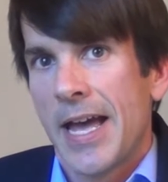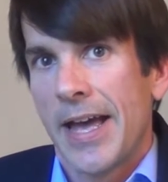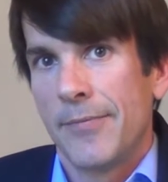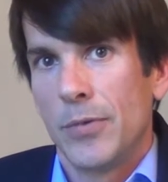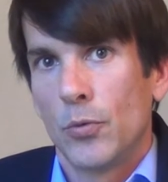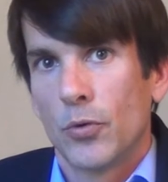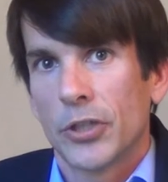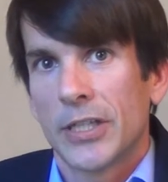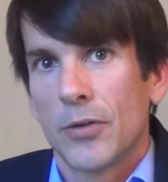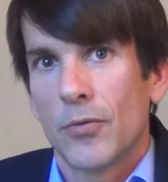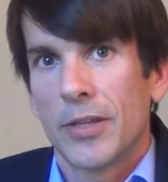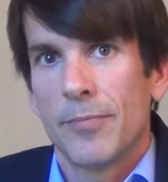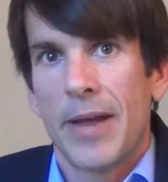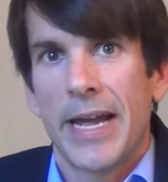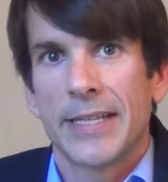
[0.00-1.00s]
I've been working
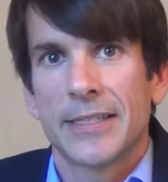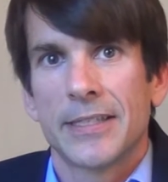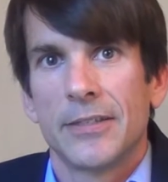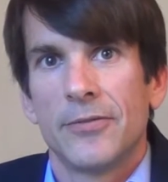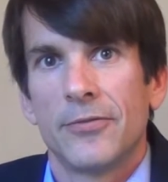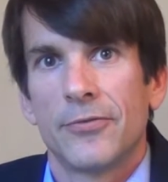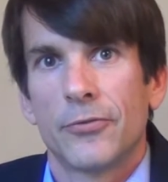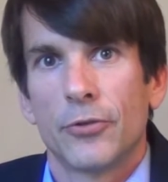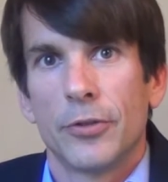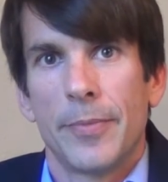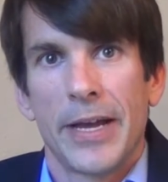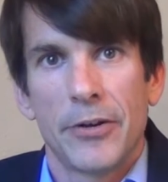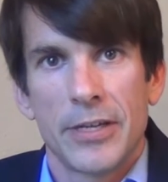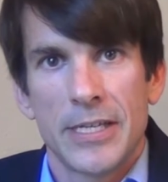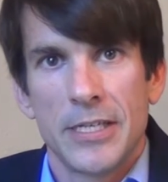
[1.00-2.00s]
with Matson for
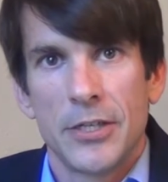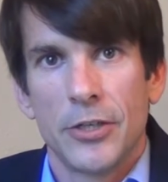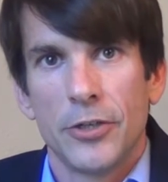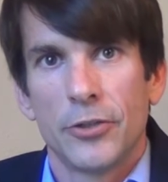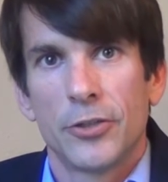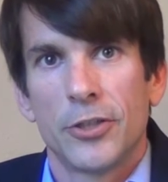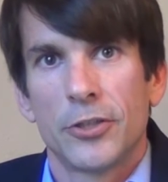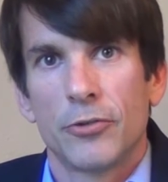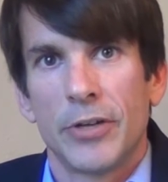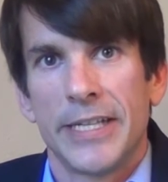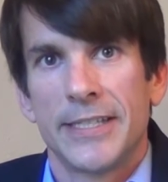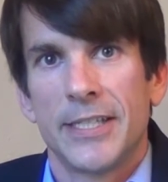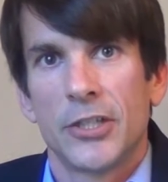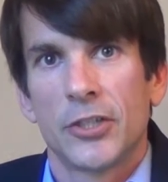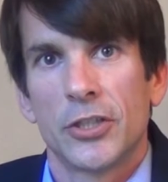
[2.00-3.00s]
about a year to
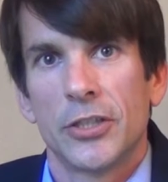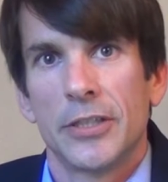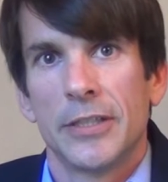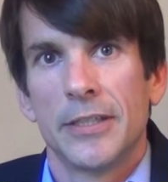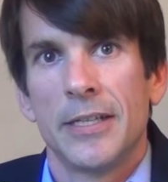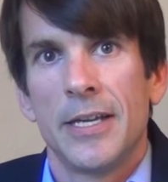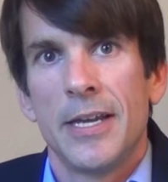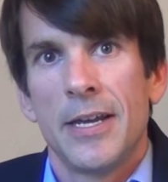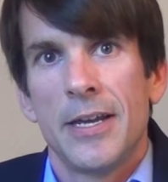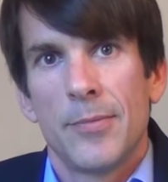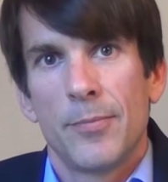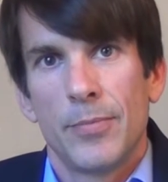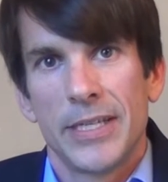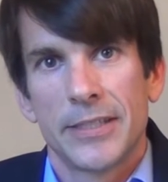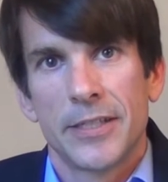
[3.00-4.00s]
transition
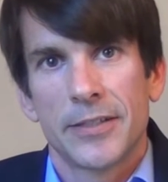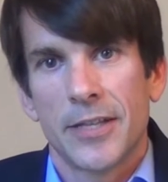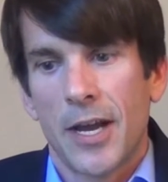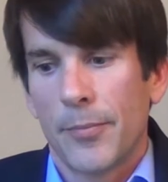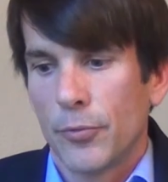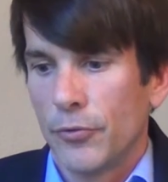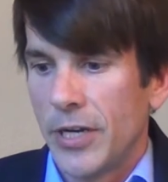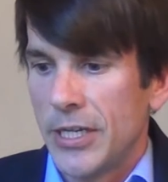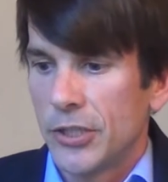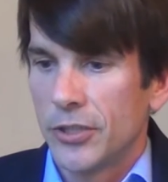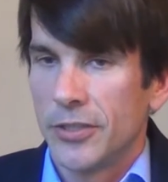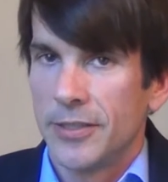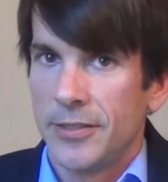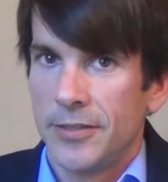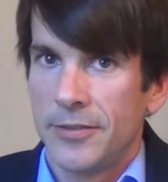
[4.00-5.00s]
business
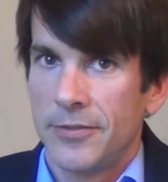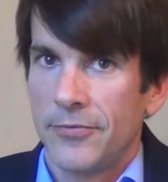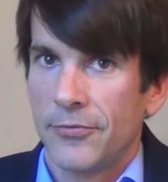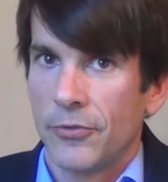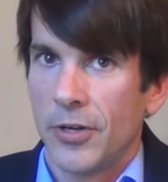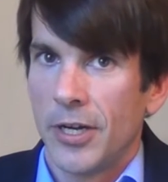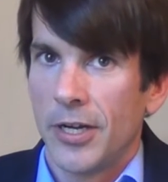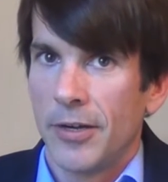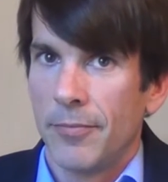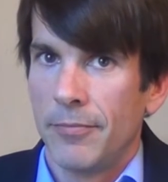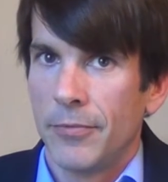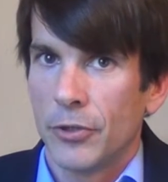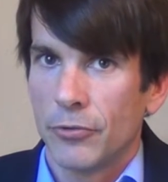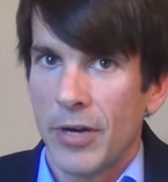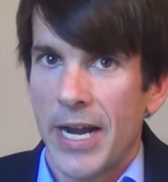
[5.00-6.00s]
operations
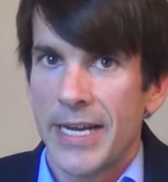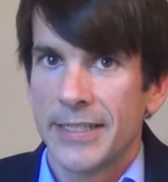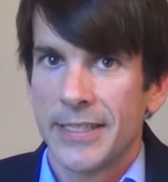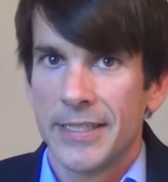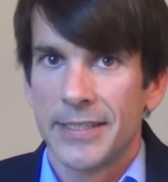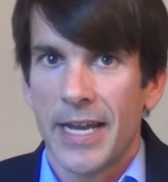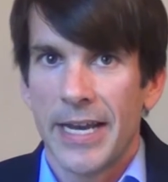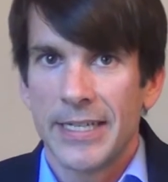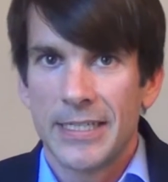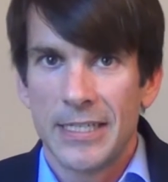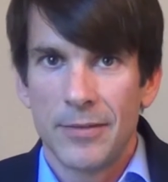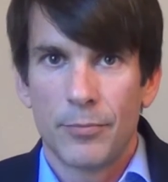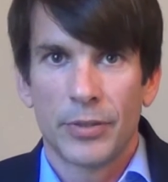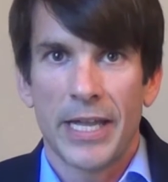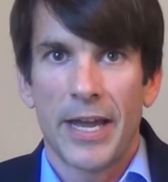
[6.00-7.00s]
from Horizon's
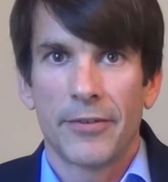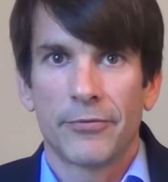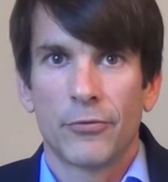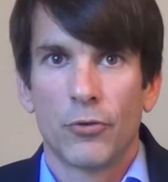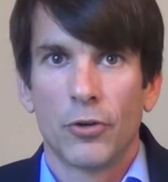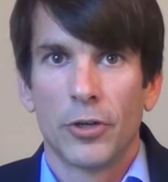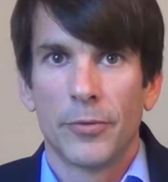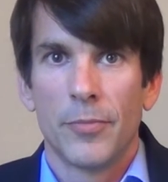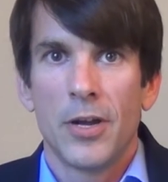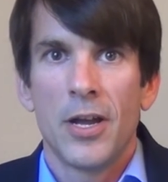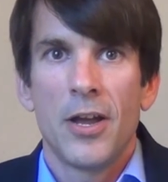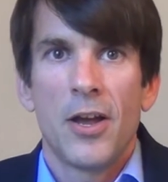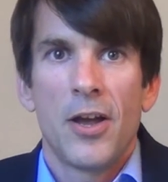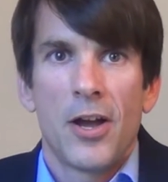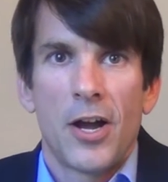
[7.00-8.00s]
IT platform
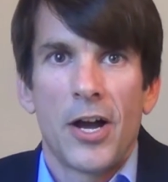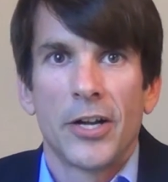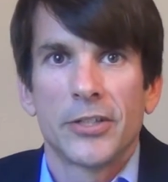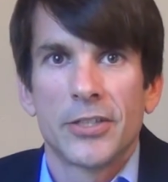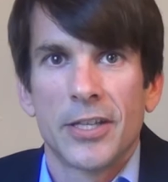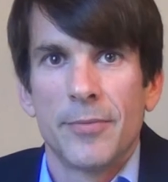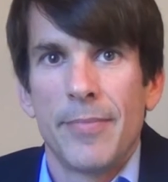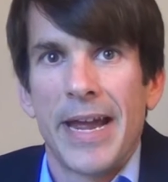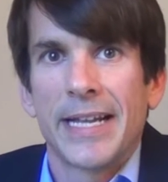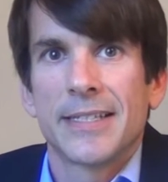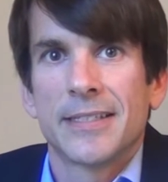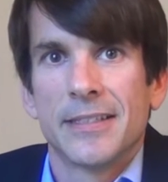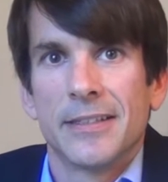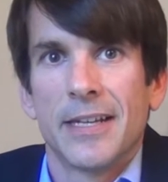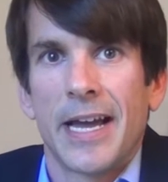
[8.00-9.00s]
onto the
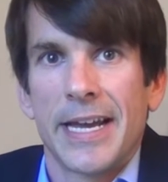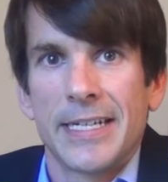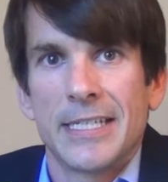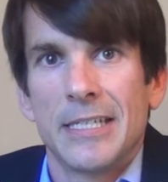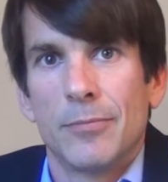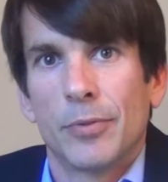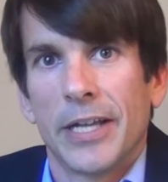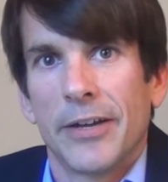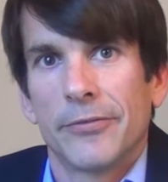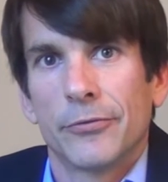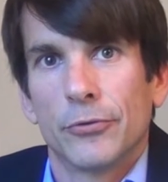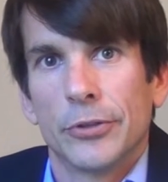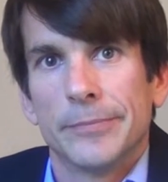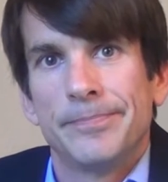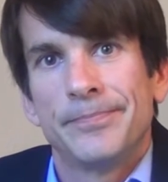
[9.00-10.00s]
Matson IT
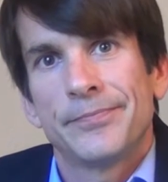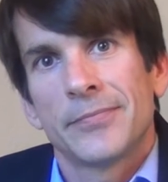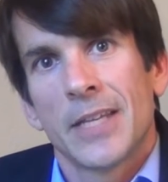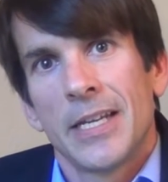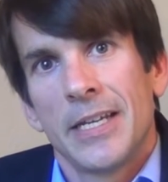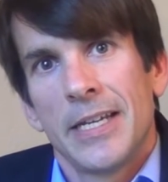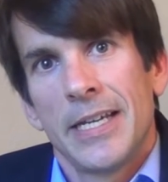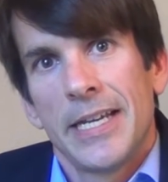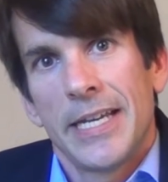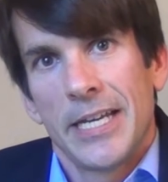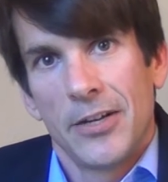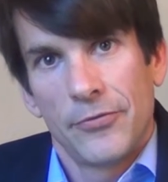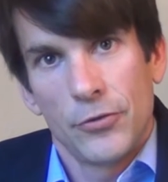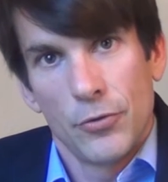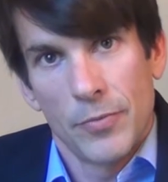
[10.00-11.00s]
platform.
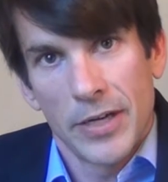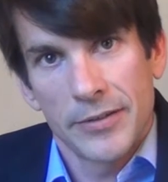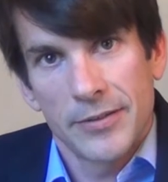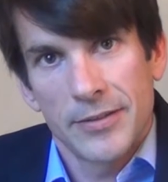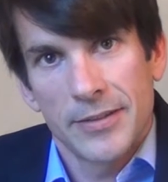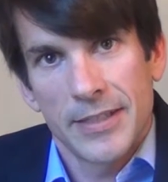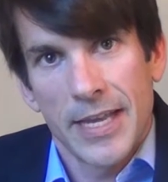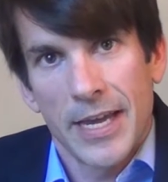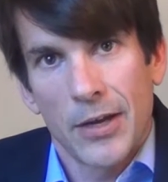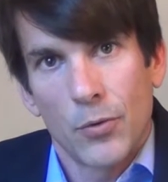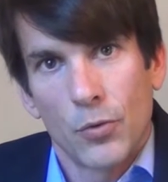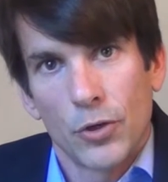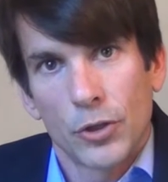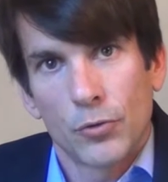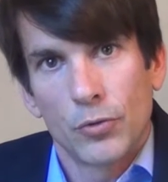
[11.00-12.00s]
In a few months, that
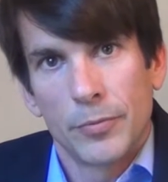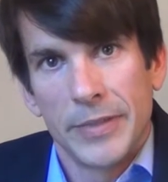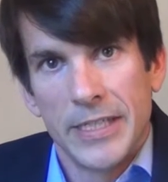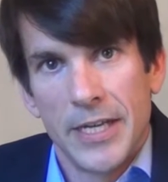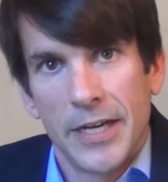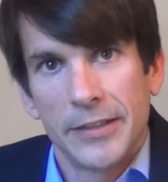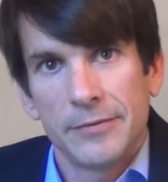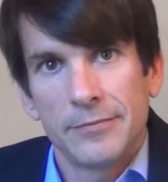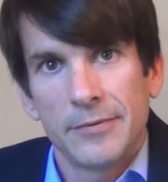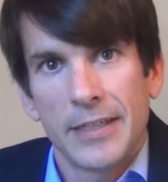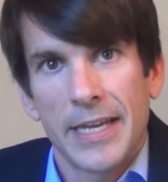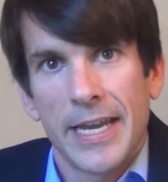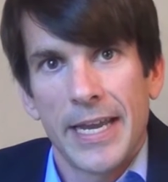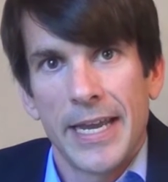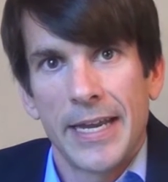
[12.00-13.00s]
work will be done,
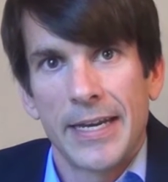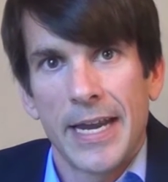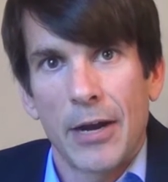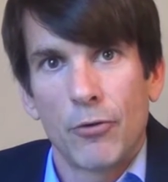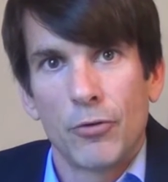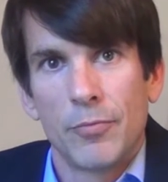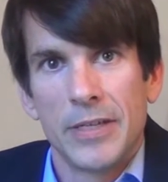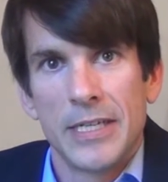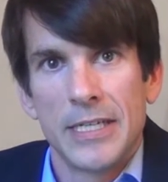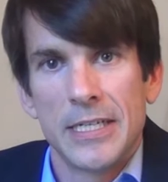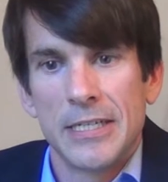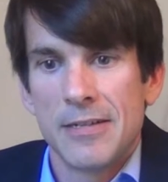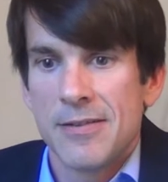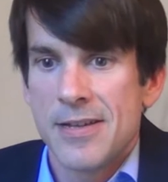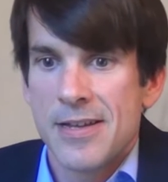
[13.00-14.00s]
and I will
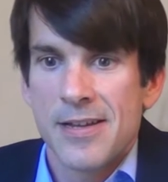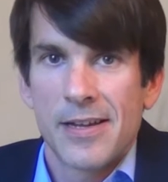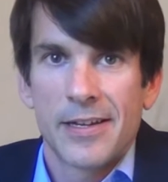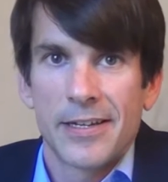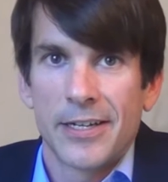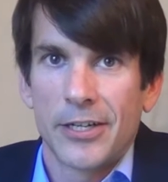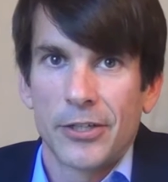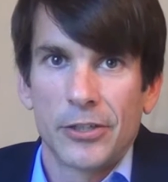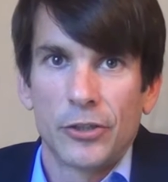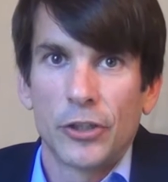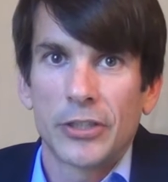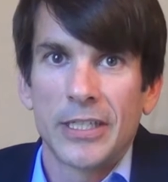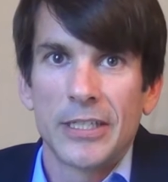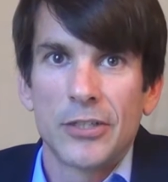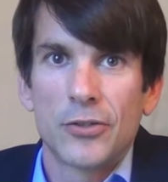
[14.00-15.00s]
be uh,
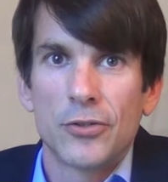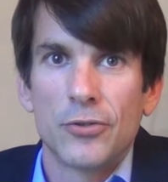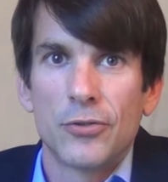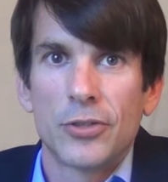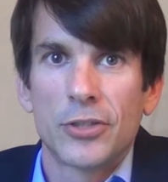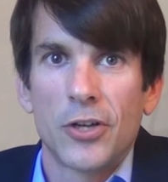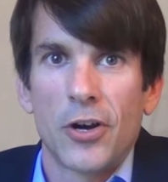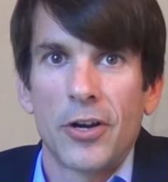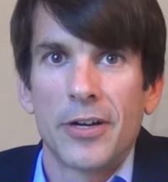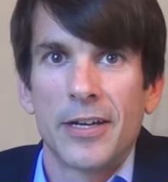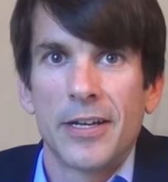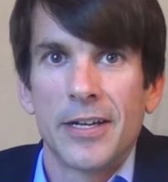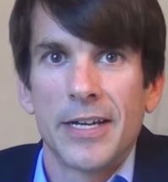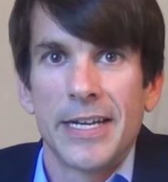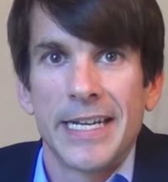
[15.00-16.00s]
looking to start uh,
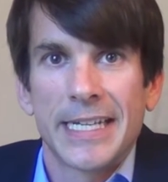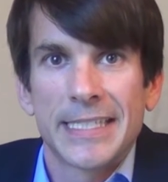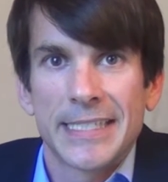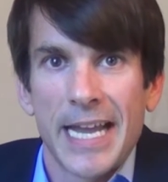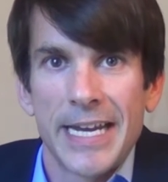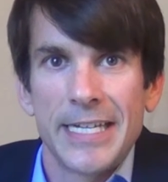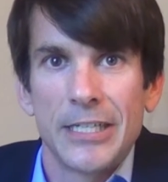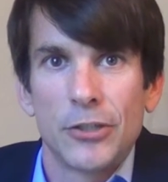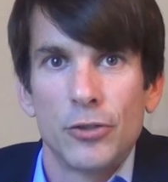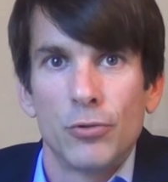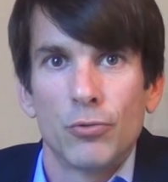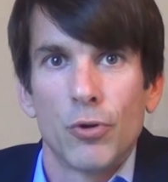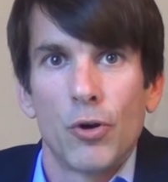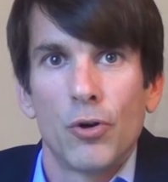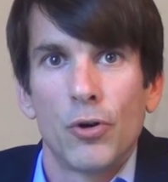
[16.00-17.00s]
an exciting
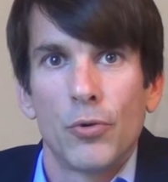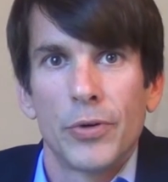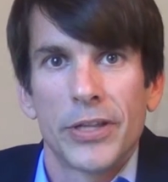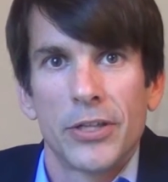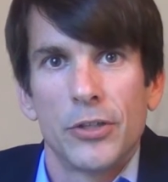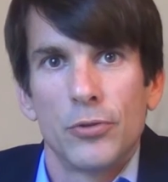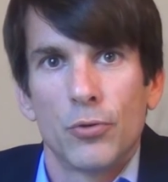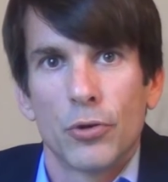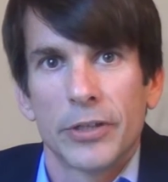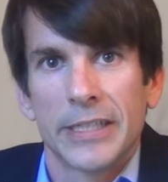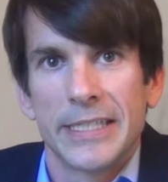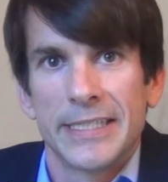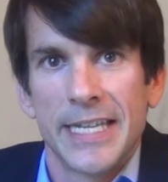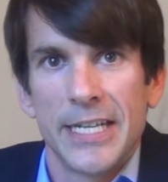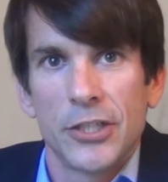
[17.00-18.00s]
new role with a new
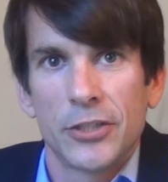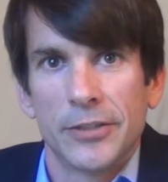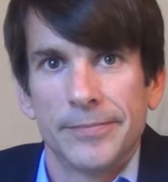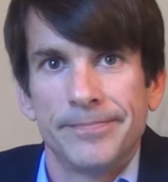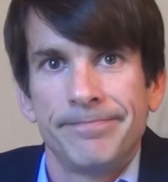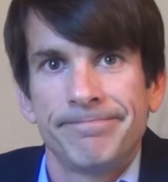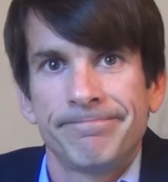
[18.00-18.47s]
organization.